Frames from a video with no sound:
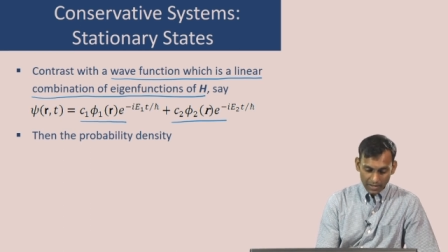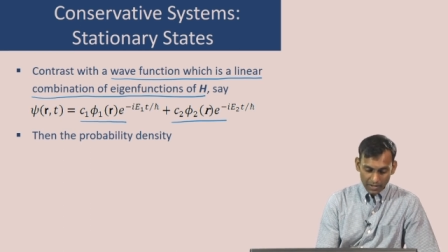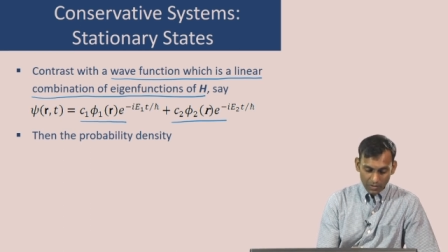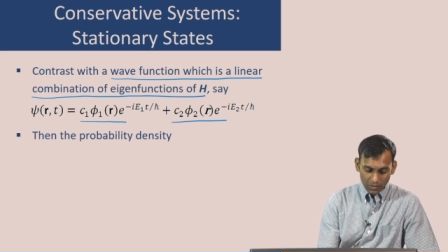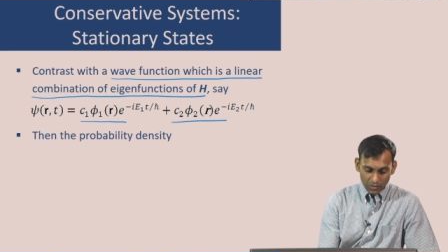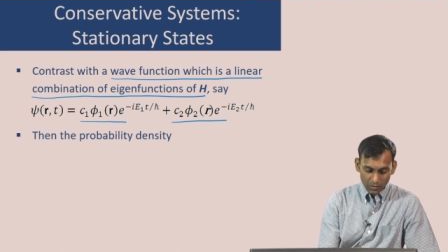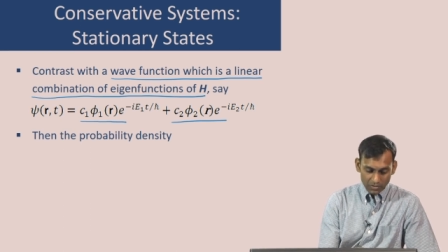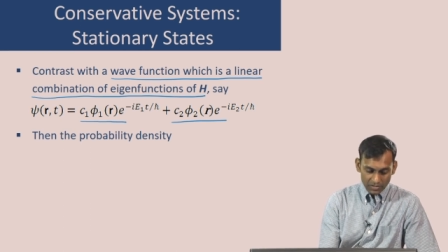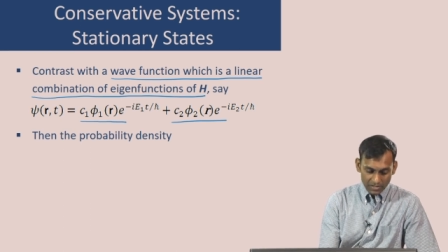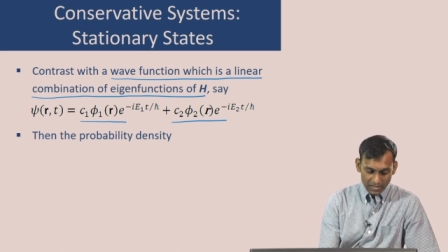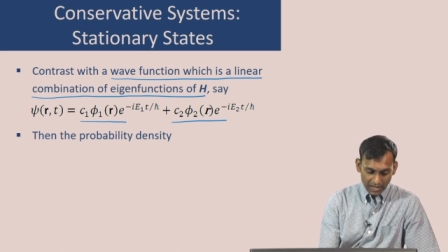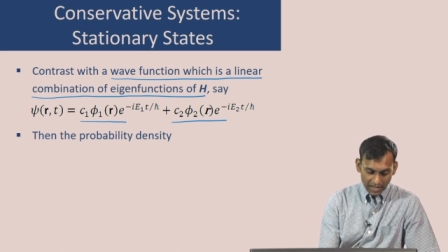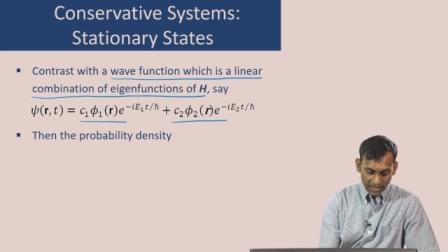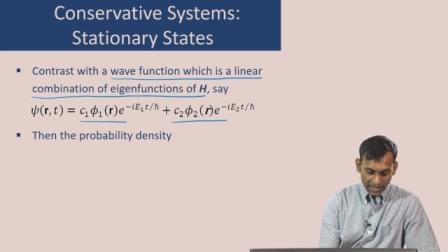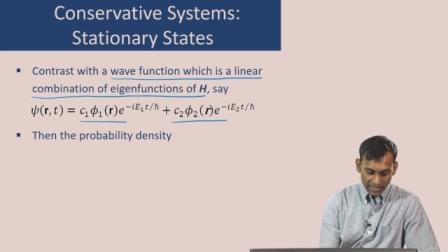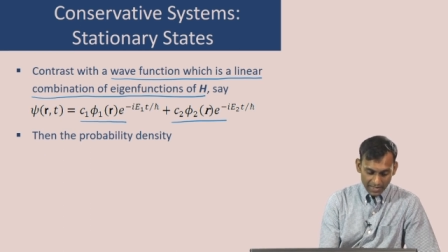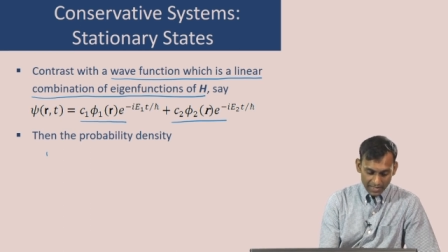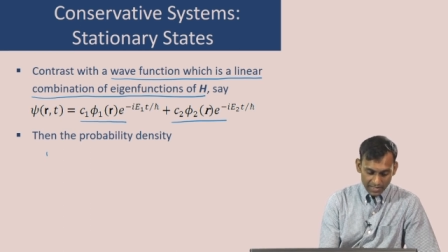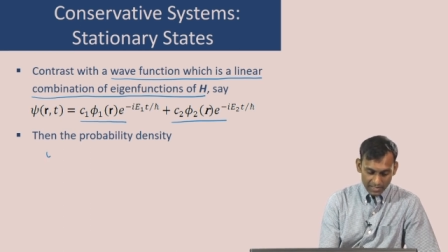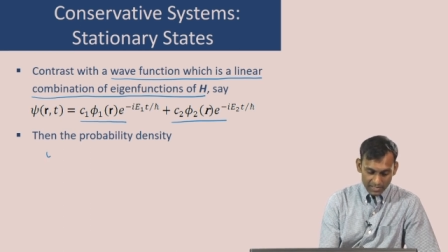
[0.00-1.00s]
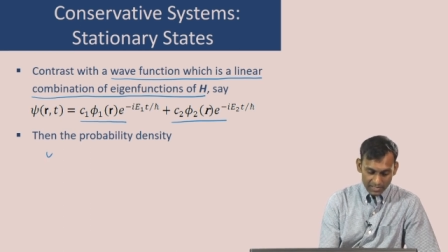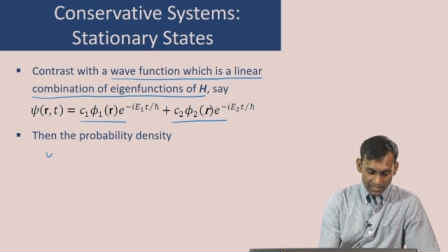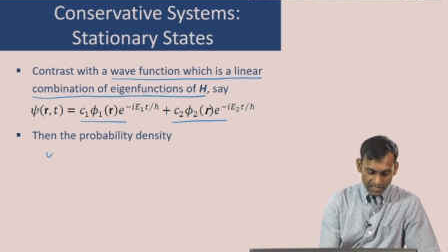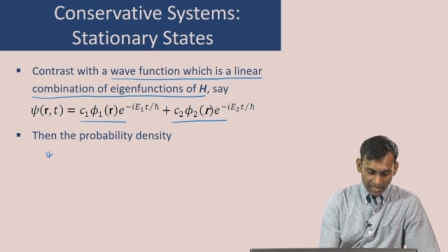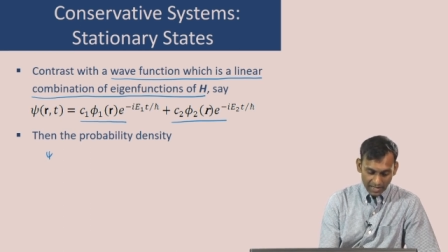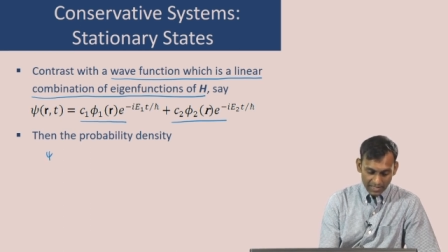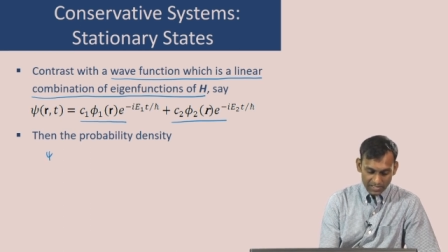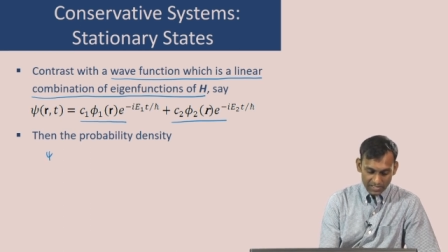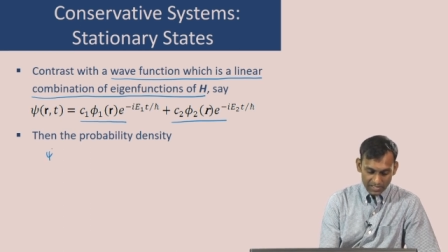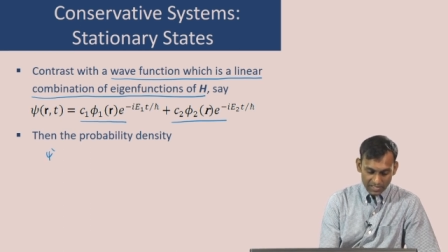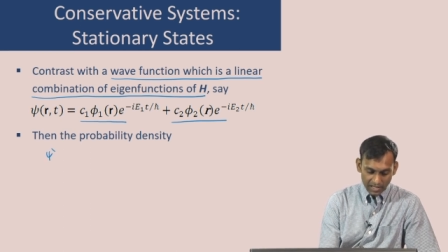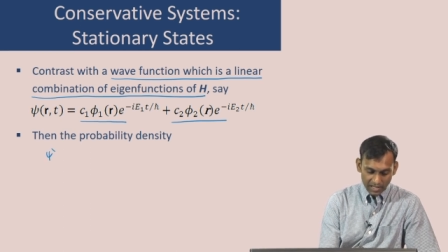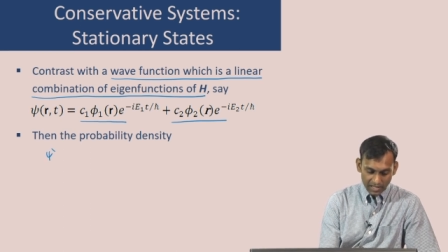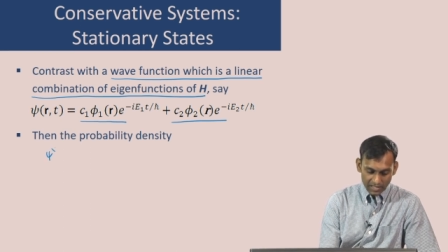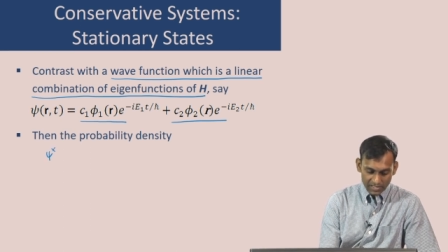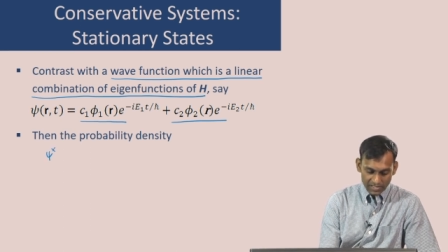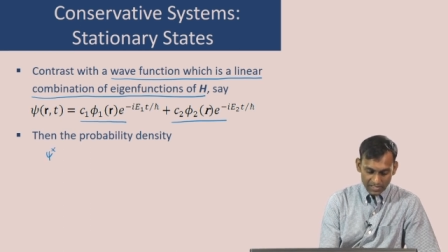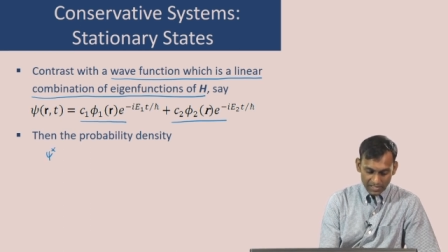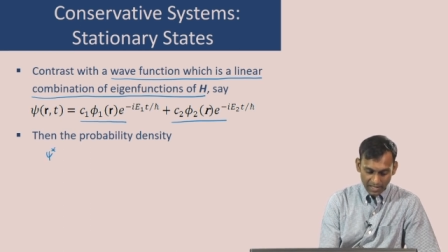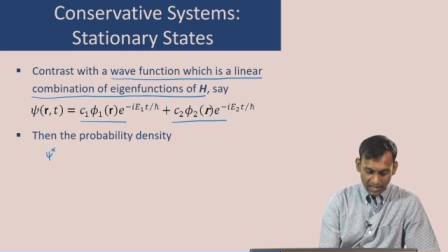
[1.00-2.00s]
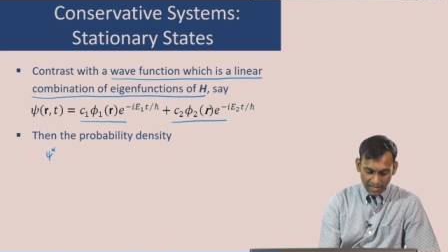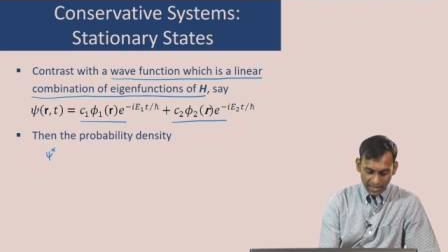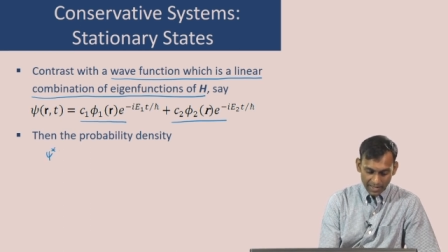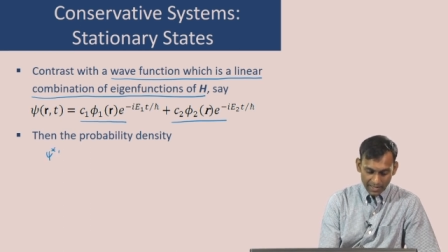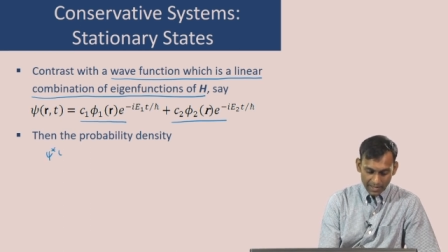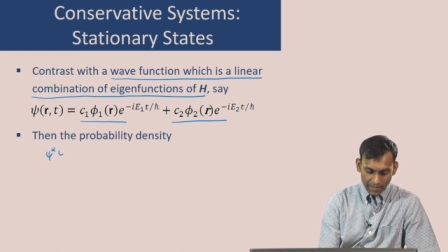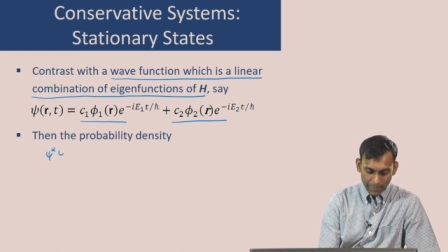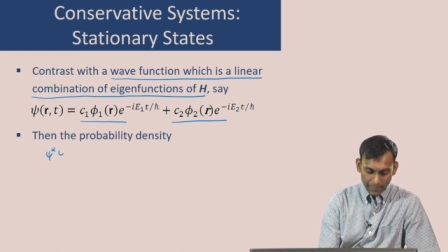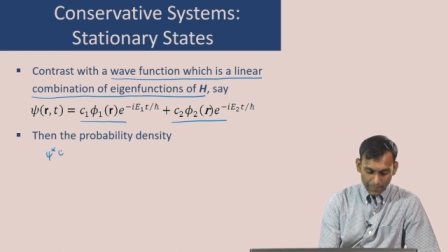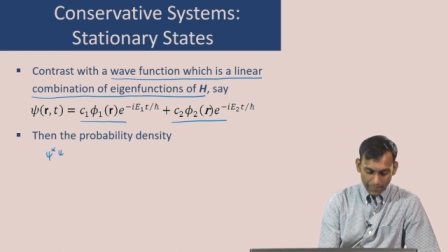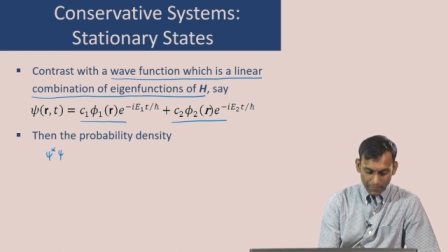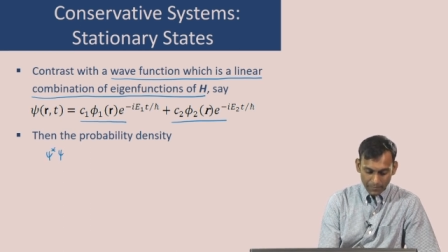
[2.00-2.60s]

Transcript: looks like psi star psi